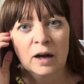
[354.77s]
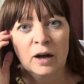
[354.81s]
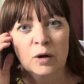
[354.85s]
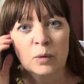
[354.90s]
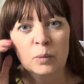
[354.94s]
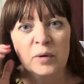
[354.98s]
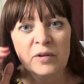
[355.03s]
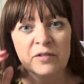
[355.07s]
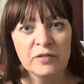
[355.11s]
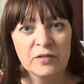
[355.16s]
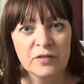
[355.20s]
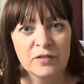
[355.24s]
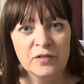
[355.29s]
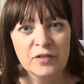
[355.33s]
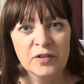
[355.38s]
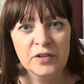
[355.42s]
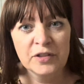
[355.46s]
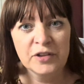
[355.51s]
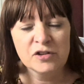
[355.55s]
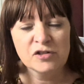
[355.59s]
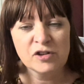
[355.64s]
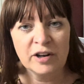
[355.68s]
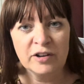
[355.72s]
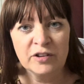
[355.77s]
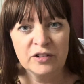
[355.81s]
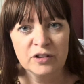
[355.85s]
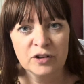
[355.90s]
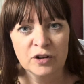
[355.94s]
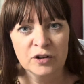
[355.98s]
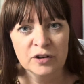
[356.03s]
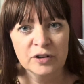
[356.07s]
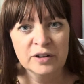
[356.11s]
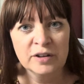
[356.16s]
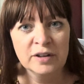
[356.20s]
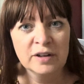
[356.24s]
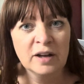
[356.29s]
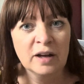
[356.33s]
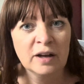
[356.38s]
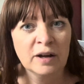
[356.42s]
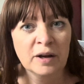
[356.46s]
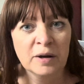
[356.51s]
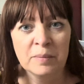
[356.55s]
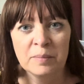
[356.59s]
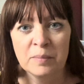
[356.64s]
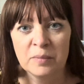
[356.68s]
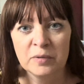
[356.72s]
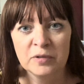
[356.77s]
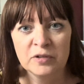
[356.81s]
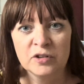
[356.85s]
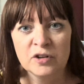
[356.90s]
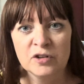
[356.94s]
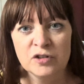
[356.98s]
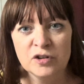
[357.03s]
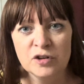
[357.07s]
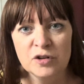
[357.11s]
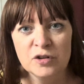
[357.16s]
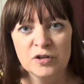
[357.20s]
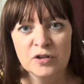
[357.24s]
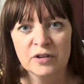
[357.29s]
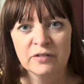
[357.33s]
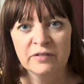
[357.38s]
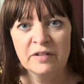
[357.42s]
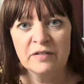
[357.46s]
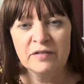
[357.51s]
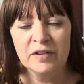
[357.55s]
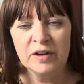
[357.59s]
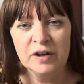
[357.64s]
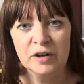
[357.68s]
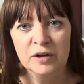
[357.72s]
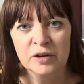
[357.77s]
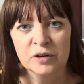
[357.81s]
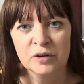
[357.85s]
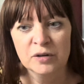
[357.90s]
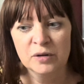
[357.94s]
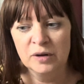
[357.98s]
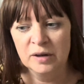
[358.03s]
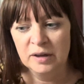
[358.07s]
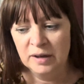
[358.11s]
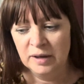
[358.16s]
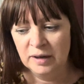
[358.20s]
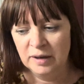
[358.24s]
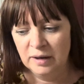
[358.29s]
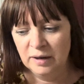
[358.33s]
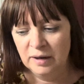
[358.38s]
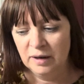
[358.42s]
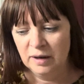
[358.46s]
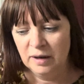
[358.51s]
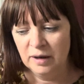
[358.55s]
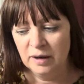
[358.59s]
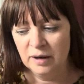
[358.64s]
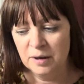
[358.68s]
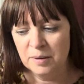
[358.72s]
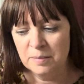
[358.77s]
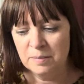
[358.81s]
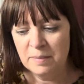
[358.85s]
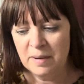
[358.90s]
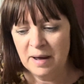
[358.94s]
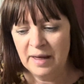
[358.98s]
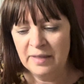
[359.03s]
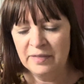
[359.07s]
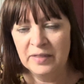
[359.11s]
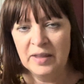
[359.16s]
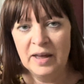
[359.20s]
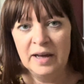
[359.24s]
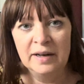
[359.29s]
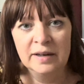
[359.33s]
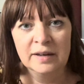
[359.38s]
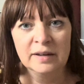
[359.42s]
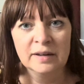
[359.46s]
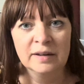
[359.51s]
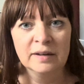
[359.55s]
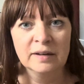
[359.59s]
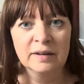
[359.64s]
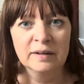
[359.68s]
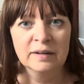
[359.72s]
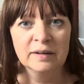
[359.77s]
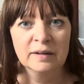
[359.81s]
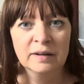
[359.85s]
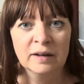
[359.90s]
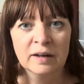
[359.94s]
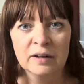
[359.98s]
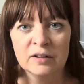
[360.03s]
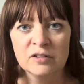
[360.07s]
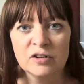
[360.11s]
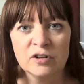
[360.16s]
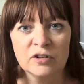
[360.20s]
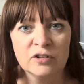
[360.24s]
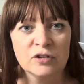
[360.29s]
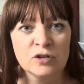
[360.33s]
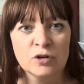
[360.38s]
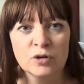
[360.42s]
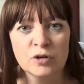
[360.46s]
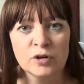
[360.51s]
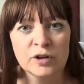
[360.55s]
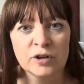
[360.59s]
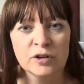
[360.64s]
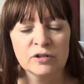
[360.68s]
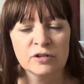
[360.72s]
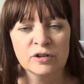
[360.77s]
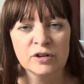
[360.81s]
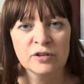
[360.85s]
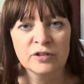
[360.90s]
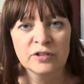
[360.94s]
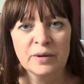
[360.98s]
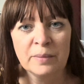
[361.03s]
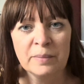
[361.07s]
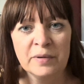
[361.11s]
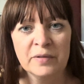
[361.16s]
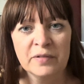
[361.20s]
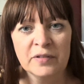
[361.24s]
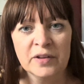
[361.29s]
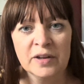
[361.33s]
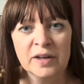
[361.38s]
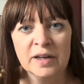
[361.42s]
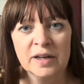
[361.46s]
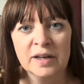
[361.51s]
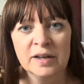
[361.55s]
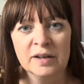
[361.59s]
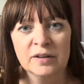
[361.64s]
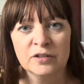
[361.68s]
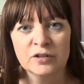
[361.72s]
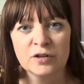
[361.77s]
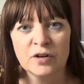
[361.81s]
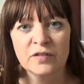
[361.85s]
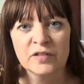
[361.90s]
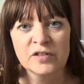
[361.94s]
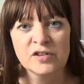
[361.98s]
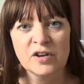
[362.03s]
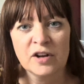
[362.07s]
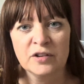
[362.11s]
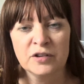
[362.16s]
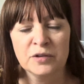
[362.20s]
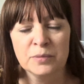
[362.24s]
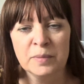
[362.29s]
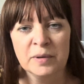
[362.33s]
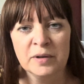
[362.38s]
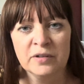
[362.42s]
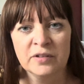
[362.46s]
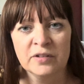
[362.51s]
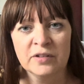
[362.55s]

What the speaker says: with the dress on to do the reveal, and then just talk you through some of the sort of adjustments